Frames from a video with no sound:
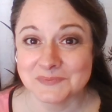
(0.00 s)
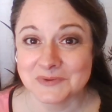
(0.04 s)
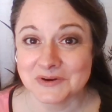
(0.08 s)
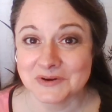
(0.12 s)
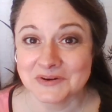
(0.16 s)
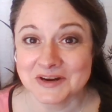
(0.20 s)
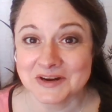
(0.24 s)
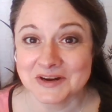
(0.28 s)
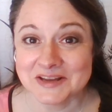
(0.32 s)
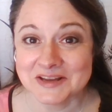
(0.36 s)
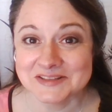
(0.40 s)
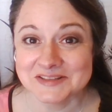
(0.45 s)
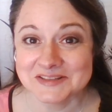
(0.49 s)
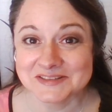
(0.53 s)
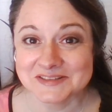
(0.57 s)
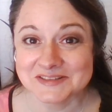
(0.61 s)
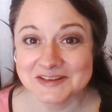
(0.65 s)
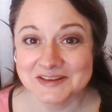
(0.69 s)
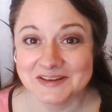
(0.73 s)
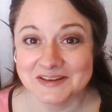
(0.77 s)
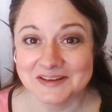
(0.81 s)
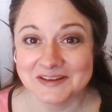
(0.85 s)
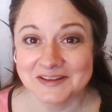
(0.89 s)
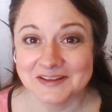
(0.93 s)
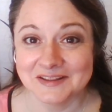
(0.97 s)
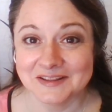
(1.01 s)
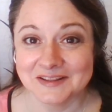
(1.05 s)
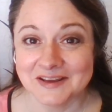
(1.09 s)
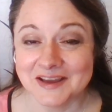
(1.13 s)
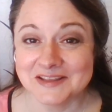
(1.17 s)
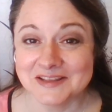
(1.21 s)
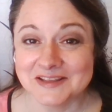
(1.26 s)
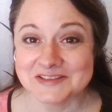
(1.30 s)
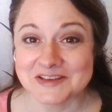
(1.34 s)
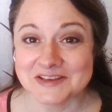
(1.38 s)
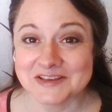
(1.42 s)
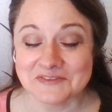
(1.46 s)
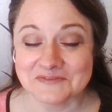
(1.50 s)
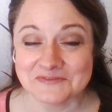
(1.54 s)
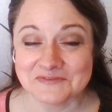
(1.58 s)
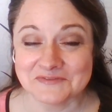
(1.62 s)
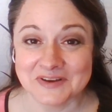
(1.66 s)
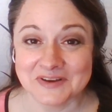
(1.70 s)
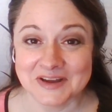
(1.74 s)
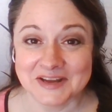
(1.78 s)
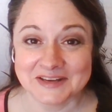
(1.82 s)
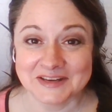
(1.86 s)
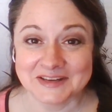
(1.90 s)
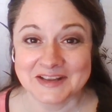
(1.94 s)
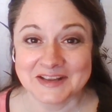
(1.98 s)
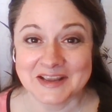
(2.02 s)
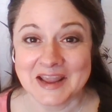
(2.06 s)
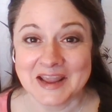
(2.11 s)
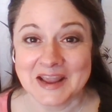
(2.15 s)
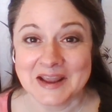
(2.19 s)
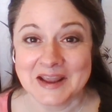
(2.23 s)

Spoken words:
That's a fun game to win.